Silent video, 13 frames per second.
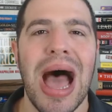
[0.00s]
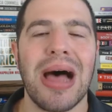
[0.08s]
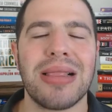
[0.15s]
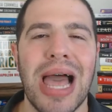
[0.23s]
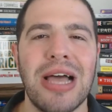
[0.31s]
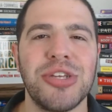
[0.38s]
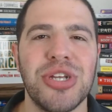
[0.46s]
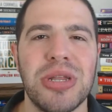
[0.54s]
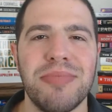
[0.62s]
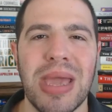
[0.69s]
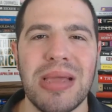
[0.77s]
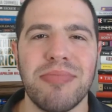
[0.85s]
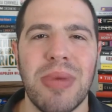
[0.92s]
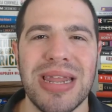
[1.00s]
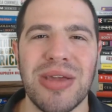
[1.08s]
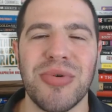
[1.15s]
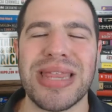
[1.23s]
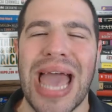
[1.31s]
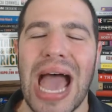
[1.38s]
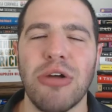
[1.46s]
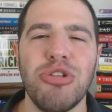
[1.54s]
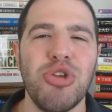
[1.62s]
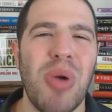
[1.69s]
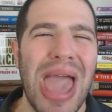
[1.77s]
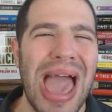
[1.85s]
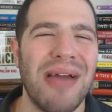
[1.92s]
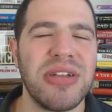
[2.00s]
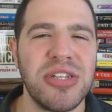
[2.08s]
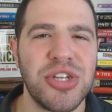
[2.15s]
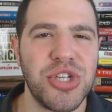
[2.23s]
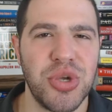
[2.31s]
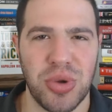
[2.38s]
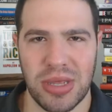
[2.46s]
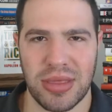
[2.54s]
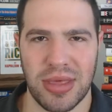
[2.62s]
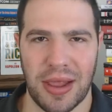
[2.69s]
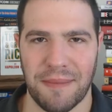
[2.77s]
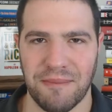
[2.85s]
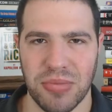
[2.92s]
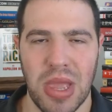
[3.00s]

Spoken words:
allows you to make money without you having to do anything.